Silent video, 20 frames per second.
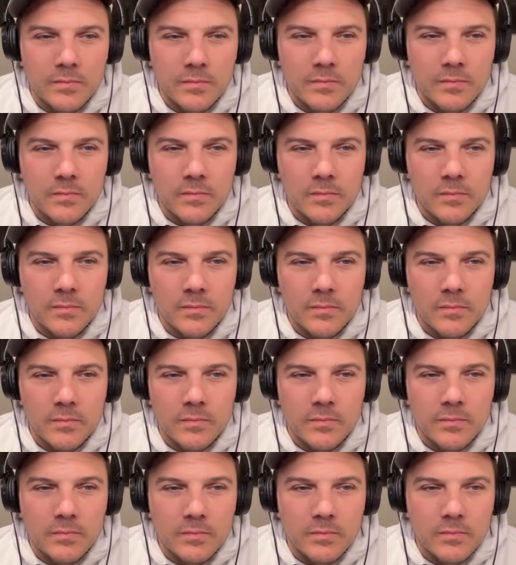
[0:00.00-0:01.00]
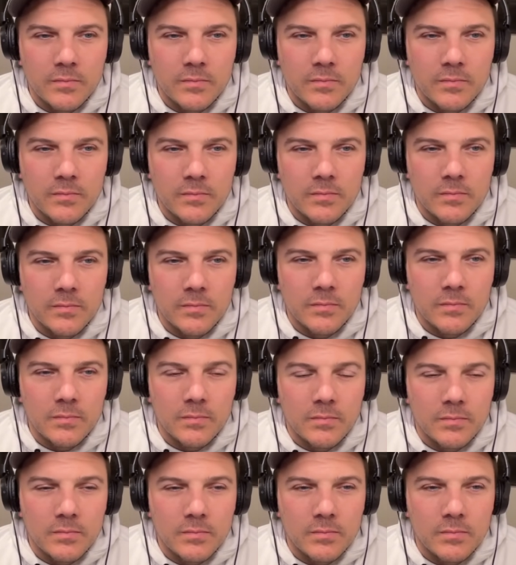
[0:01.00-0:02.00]

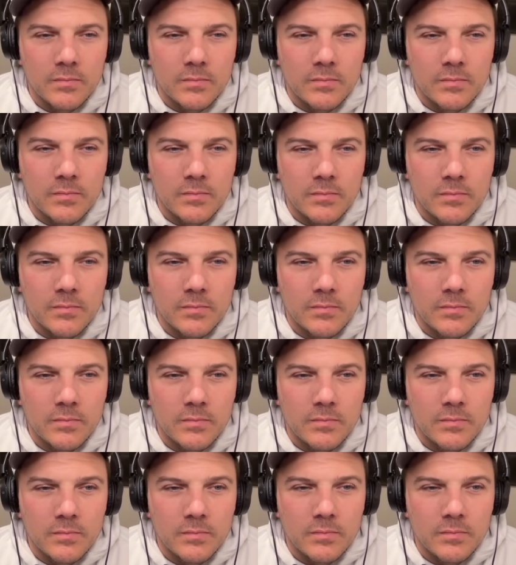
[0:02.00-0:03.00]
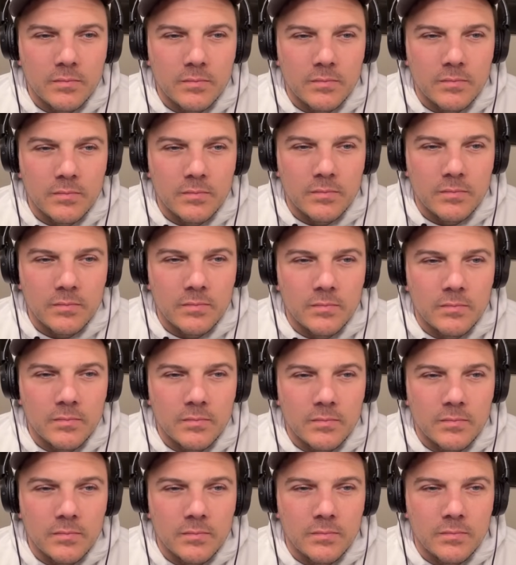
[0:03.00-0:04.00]

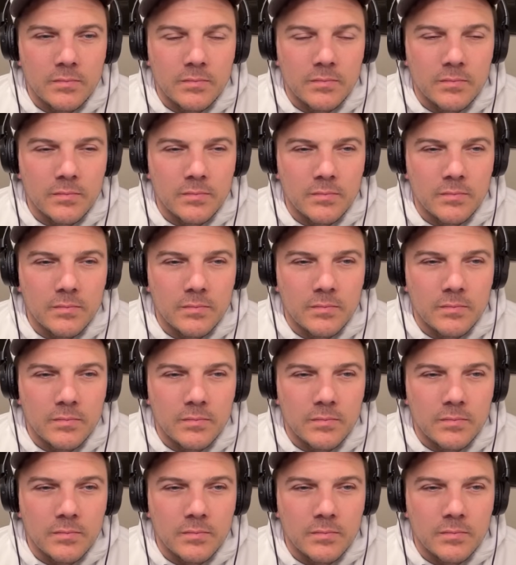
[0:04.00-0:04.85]
No words are spoken by the person on screen.